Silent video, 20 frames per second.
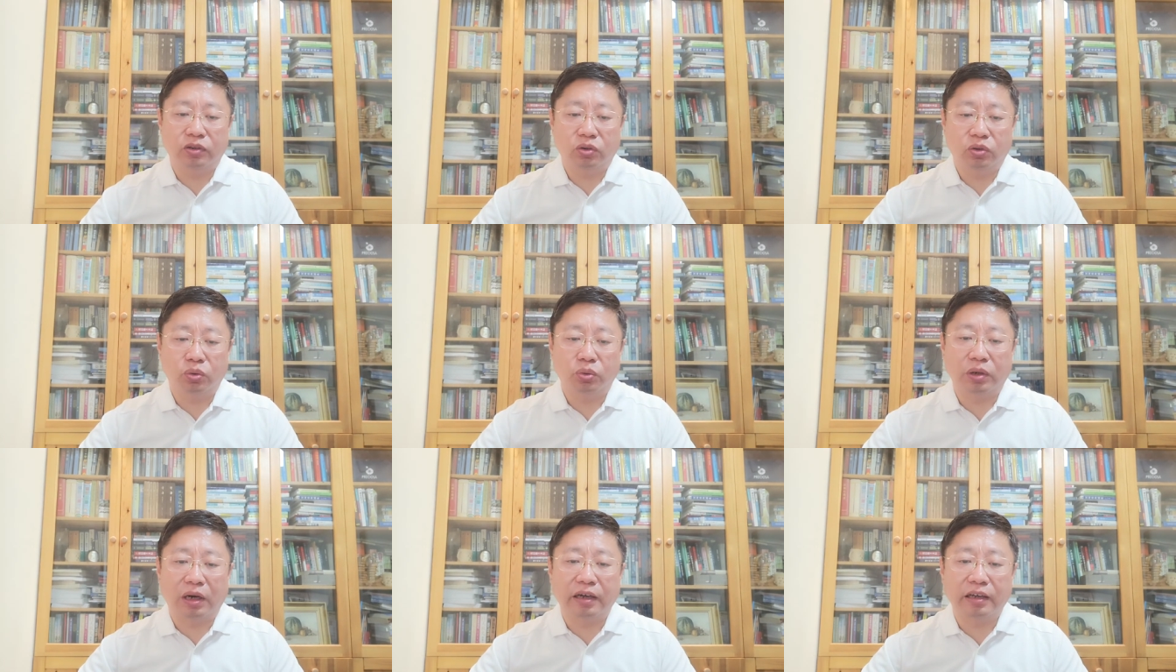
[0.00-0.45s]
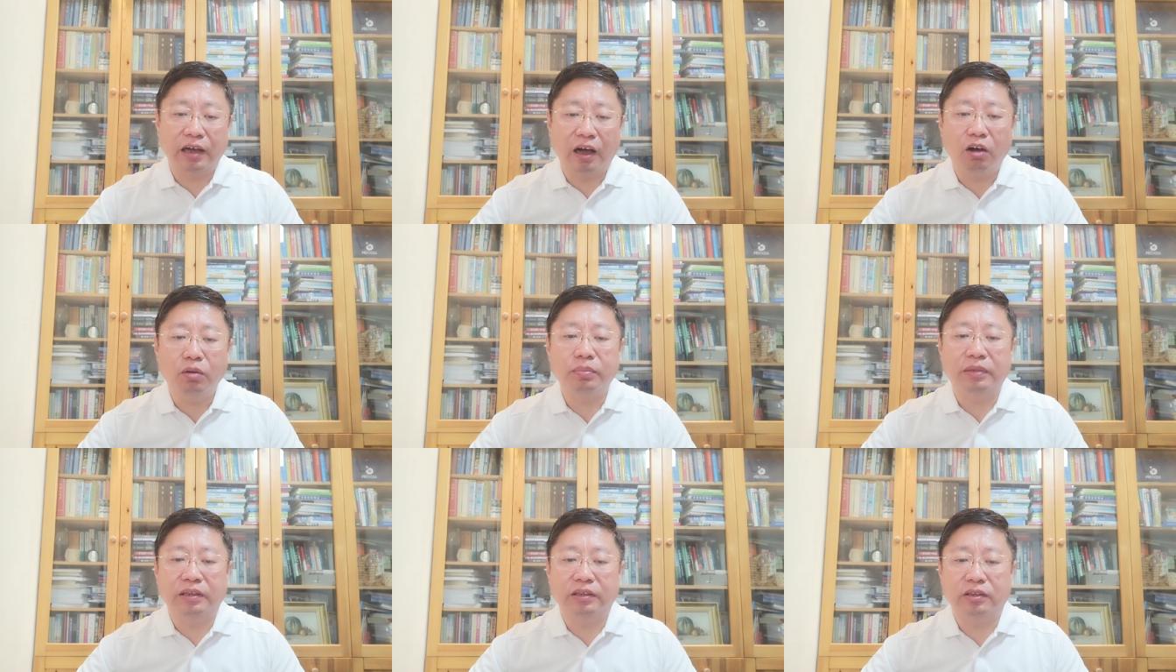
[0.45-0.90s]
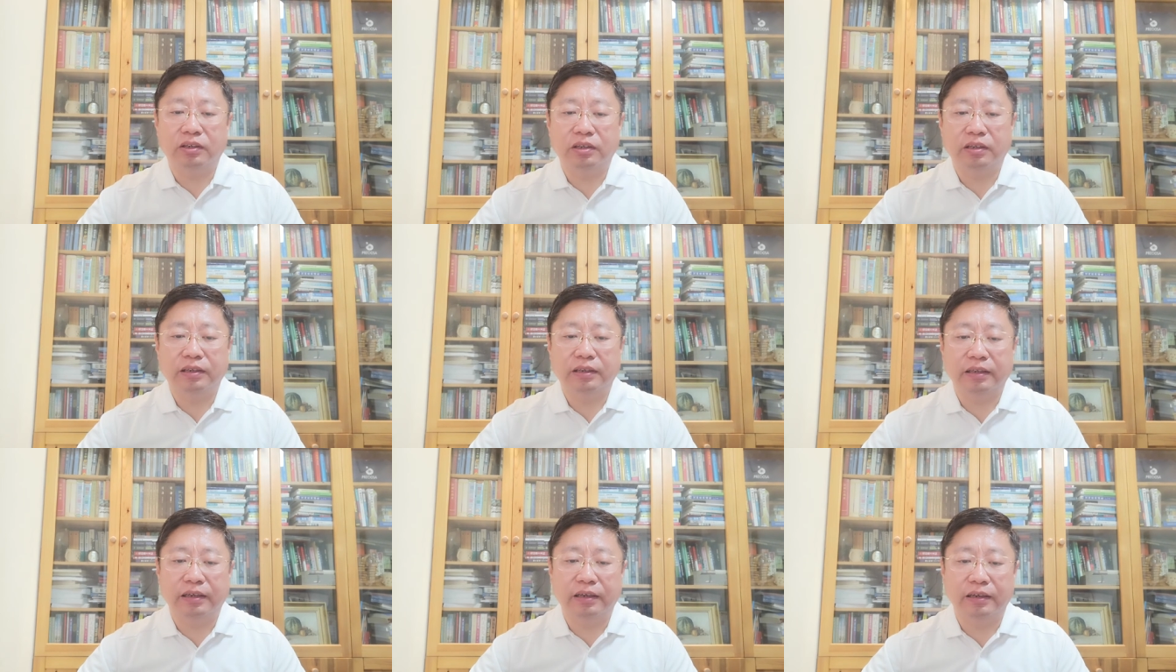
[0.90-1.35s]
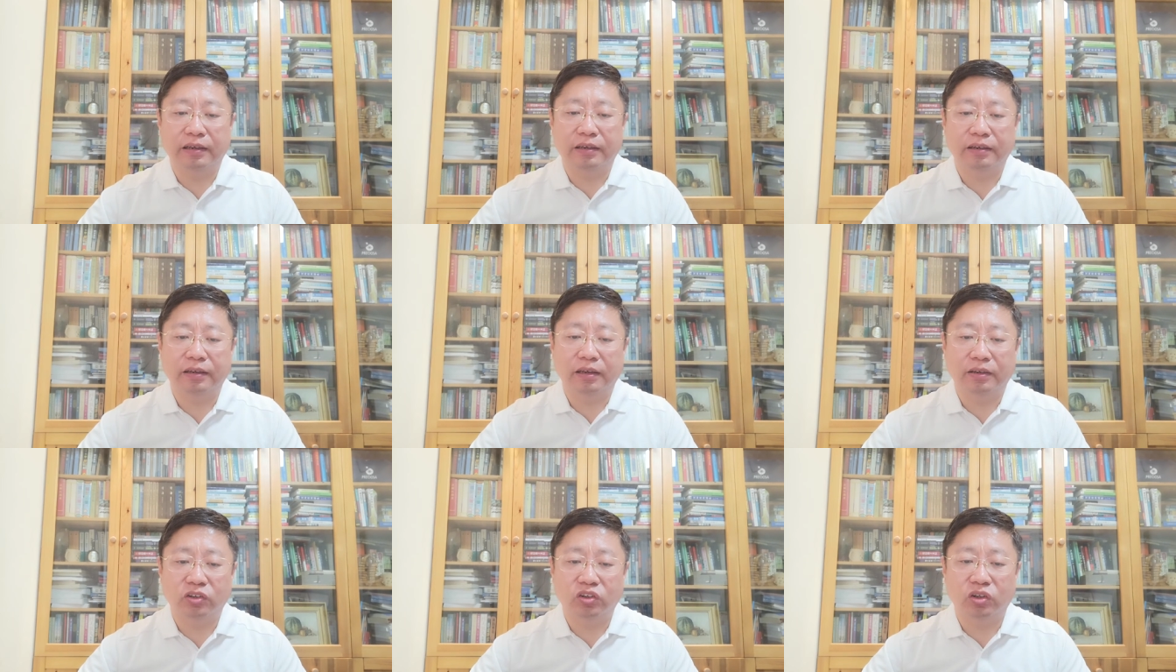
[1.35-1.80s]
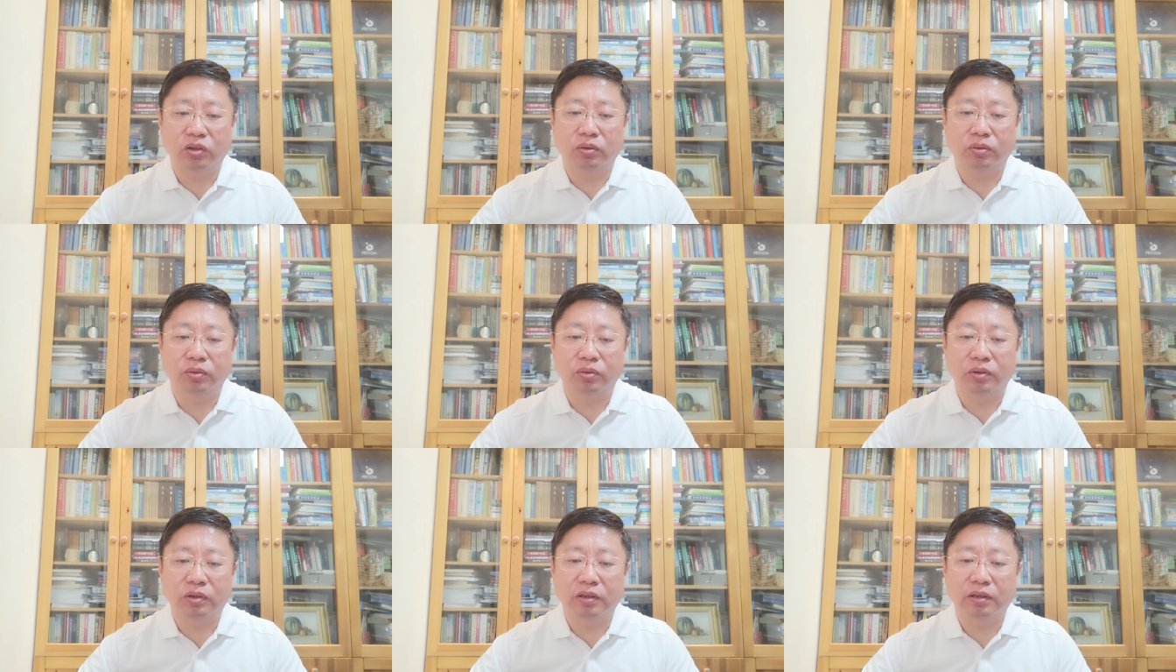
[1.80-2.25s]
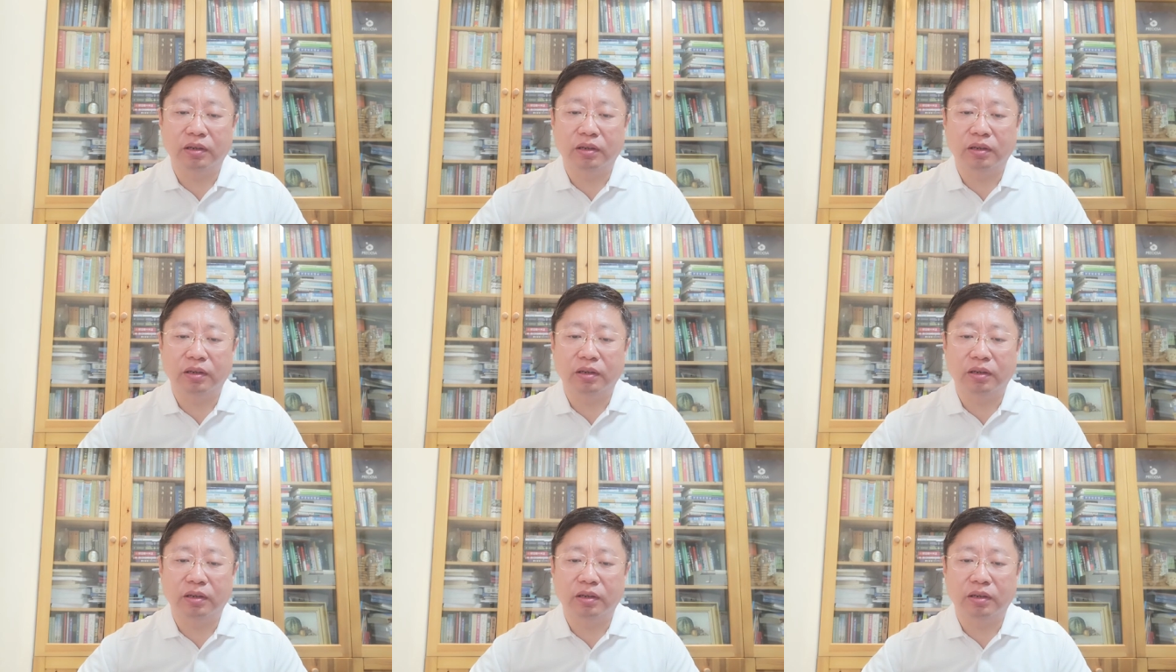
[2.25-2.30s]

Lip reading: to our government. So